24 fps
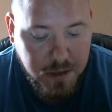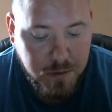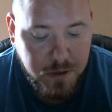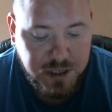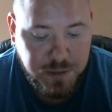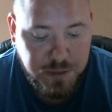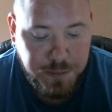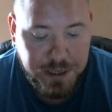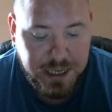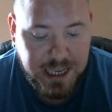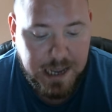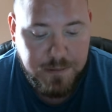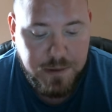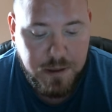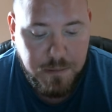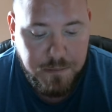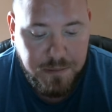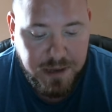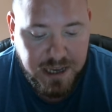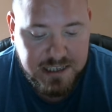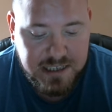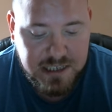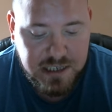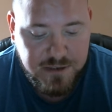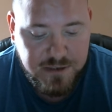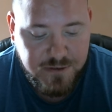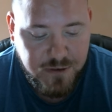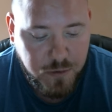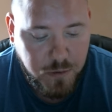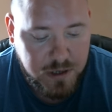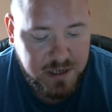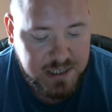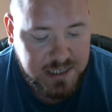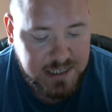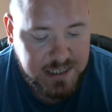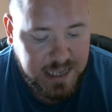which became the basis for
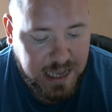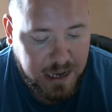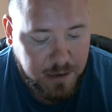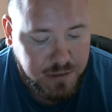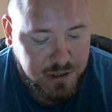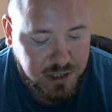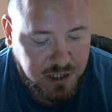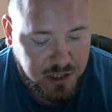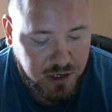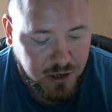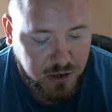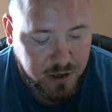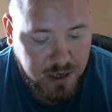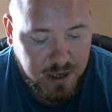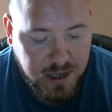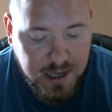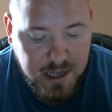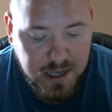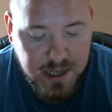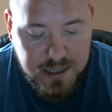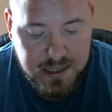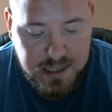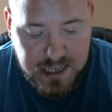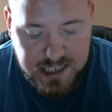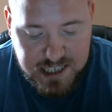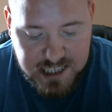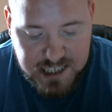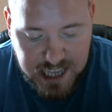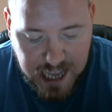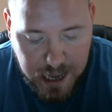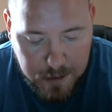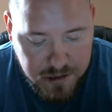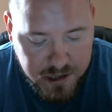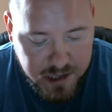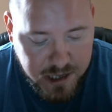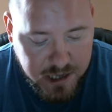what is now Berserk. The
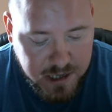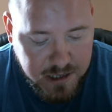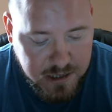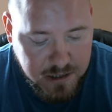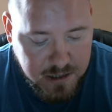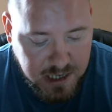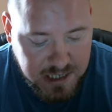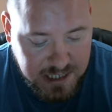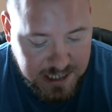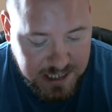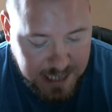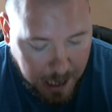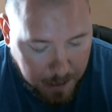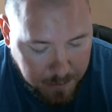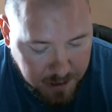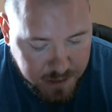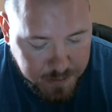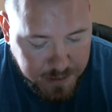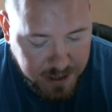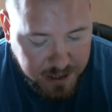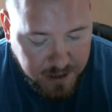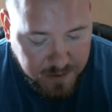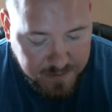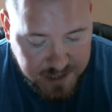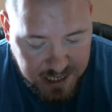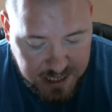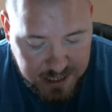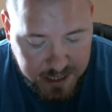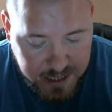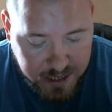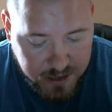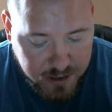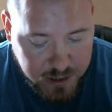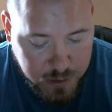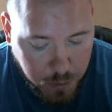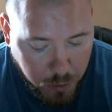establishment of
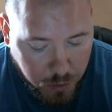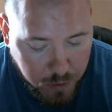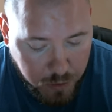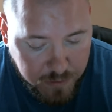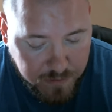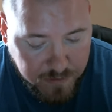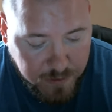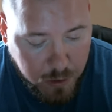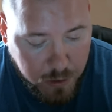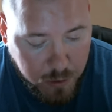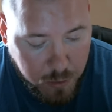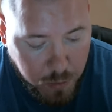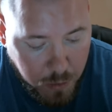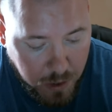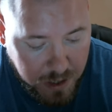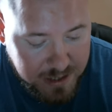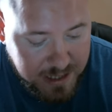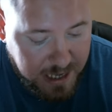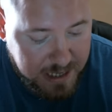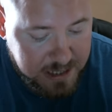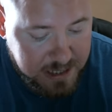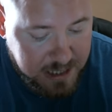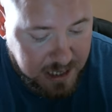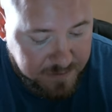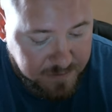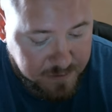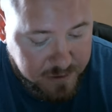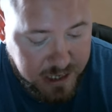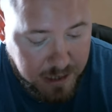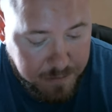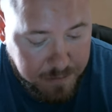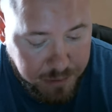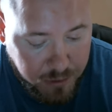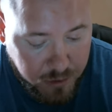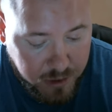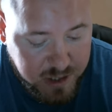details, worldview, and whatnot differs
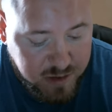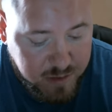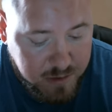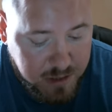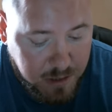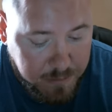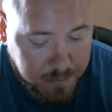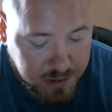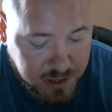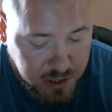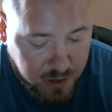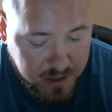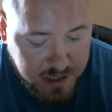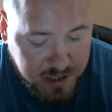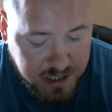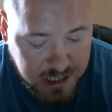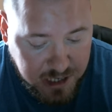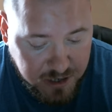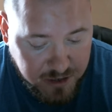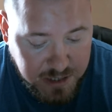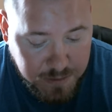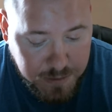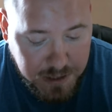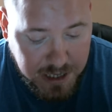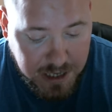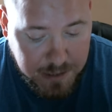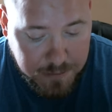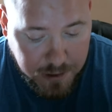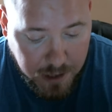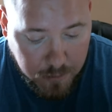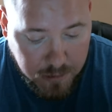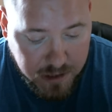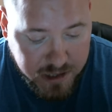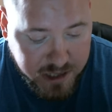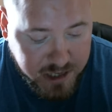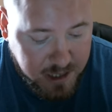at points from the Berserk series being
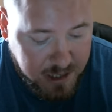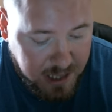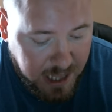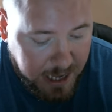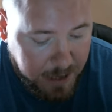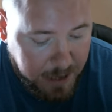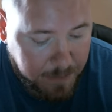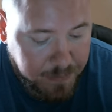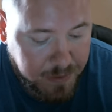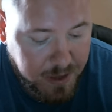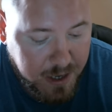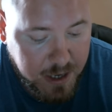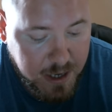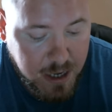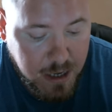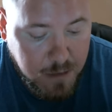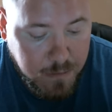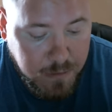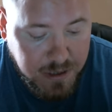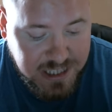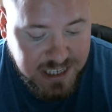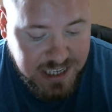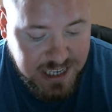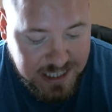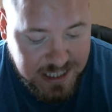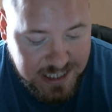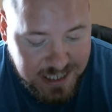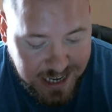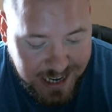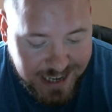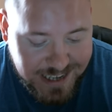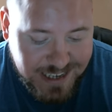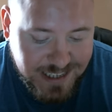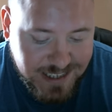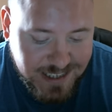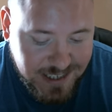published today, but the
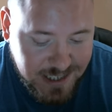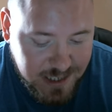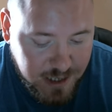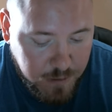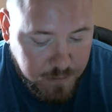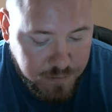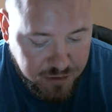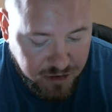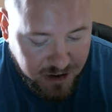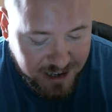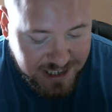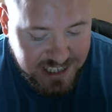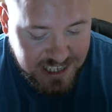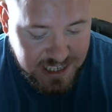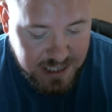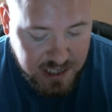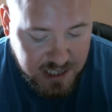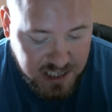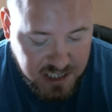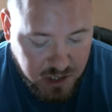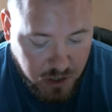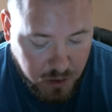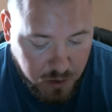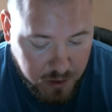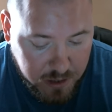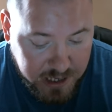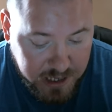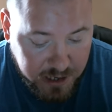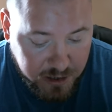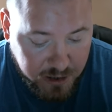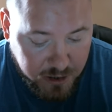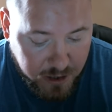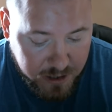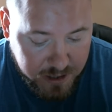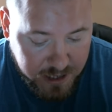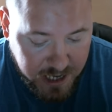intent is still present in this early
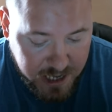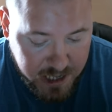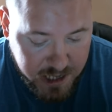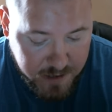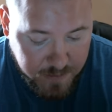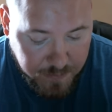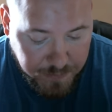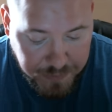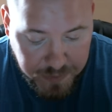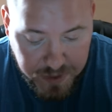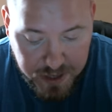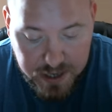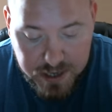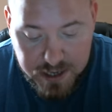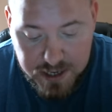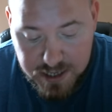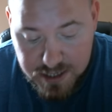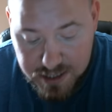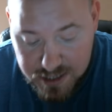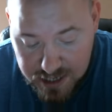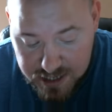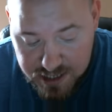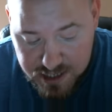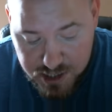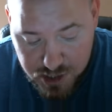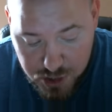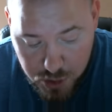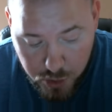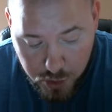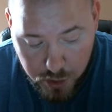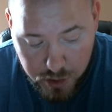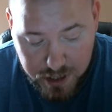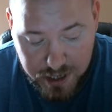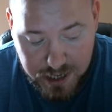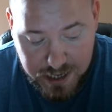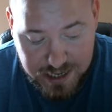incarnation. This
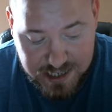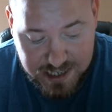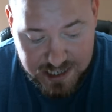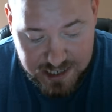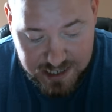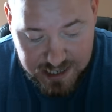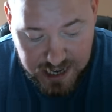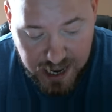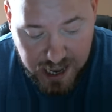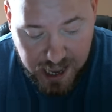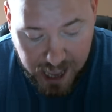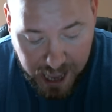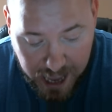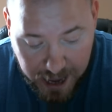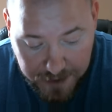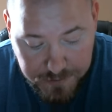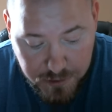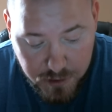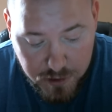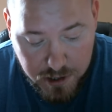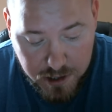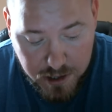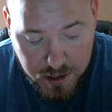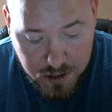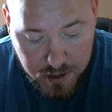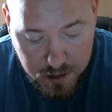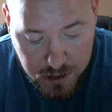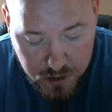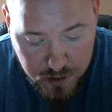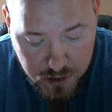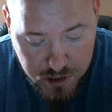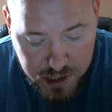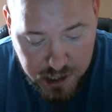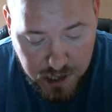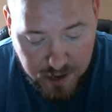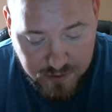story is set after the
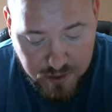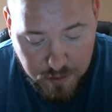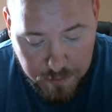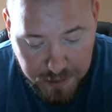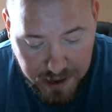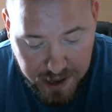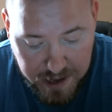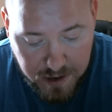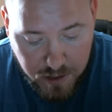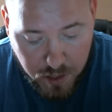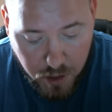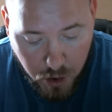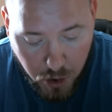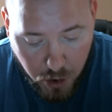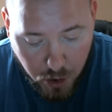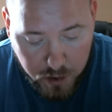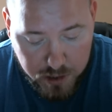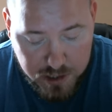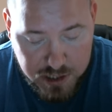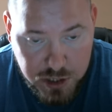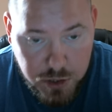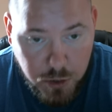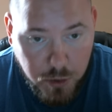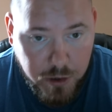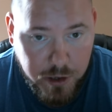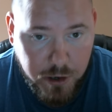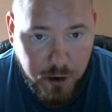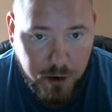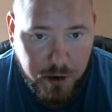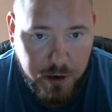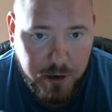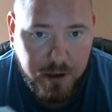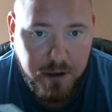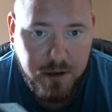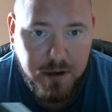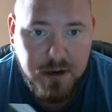conclusion of the Band of the Hulk story
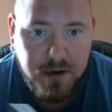arc.